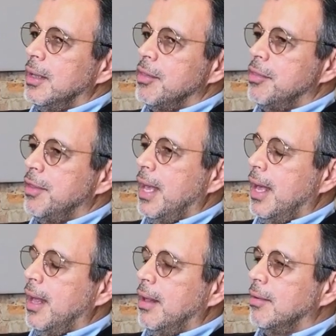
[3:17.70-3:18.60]

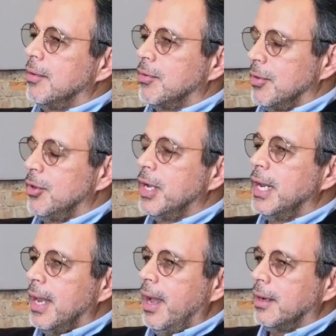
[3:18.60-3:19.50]
looking
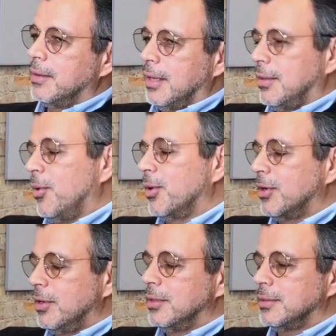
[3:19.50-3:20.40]
like not our
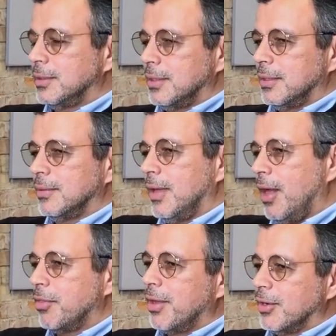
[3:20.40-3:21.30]
current
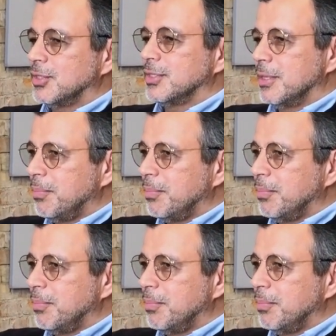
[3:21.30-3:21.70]
healthcare system,